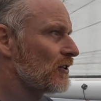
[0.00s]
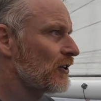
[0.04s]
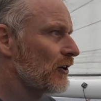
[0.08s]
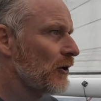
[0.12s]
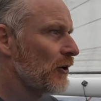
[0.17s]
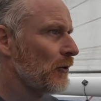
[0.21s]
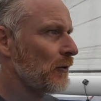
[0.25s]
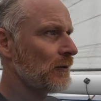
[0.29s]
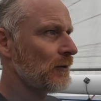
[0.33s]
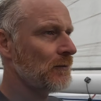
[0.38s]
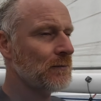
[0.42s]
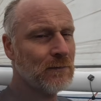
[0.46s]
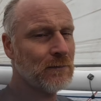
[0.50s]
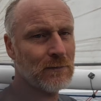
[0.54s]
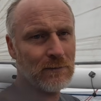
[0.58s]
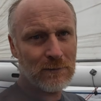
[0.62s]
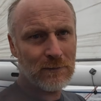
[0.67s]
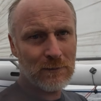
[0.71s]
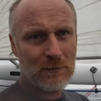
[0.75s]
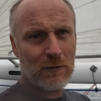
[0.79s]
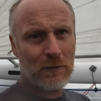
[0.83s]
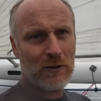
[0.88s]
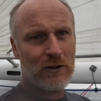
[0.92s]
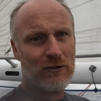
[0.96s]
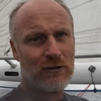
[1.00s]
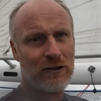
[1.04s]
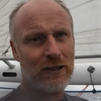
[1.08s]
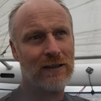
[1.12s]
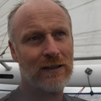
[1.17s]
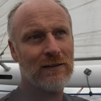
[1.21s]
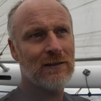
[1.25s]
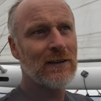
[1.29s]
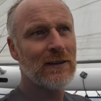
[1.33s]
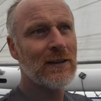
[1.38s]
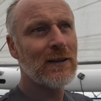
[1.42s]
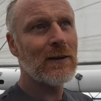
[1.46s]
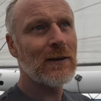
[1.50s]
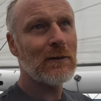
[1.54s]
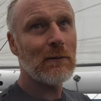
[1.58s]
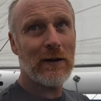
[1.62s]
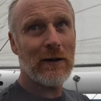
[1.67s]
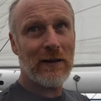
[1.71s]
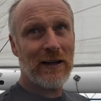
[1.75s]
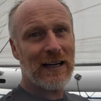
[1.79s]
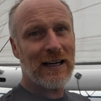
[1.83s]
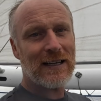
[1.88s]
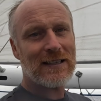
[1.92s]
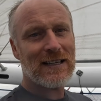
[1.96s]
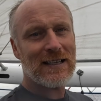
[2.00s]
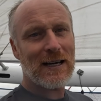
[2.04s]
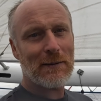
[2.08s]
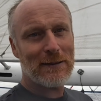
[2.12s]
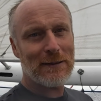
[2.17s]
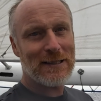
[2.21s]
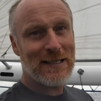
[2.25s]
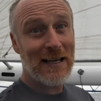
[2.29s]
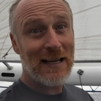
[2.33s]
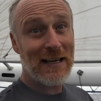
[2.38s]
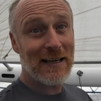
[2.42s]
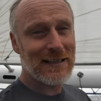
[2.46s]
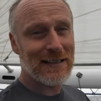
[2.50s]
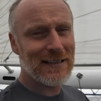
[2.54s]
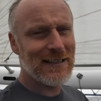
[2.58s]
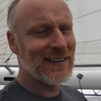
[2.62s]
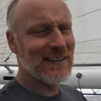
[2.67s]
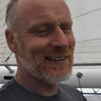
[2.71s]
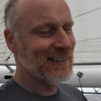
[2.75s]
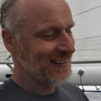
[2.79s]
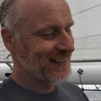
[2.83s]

do and wondering when the next cup of tea is.